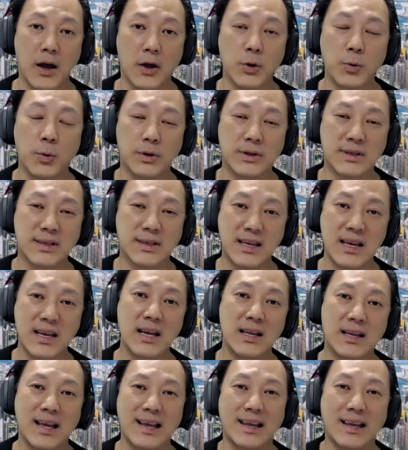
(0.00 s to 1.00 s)
you will
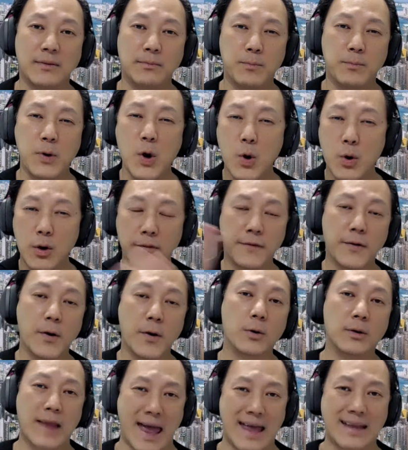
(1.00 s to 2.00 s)
see the
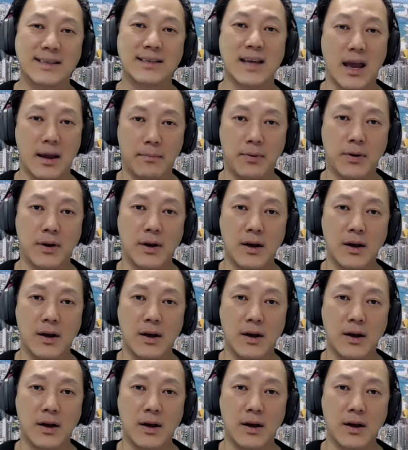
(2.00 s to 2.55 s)
beautiful landscape